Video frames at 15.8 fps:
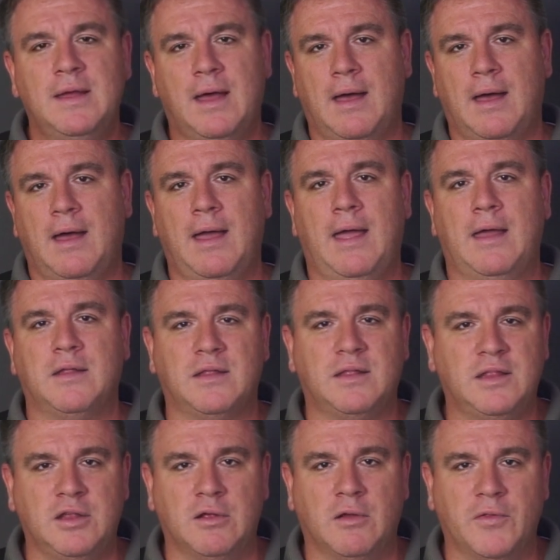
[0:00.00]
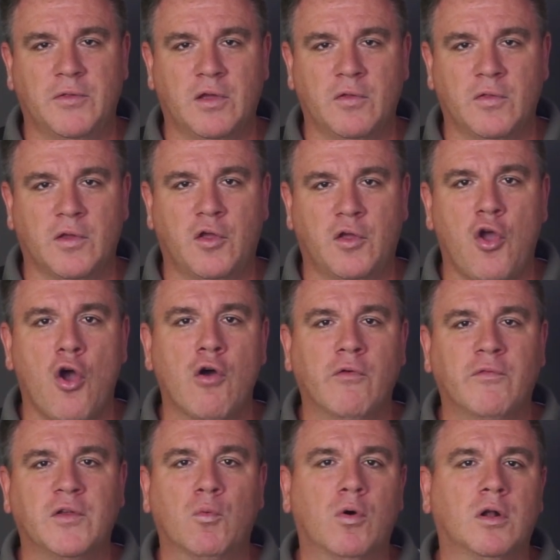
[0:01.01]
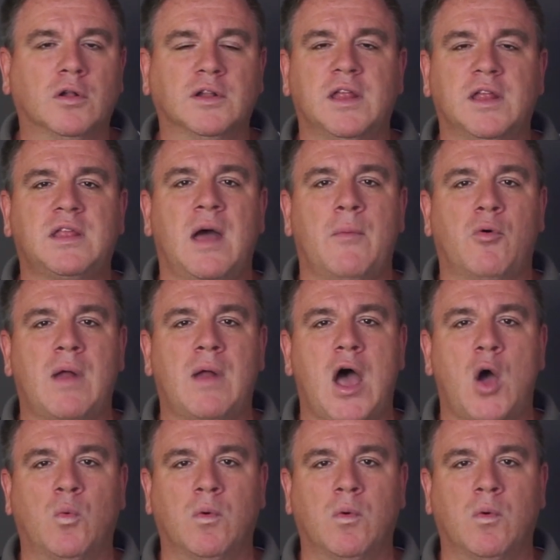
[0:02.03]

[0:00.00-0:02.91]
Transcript: as the COVID world has come around,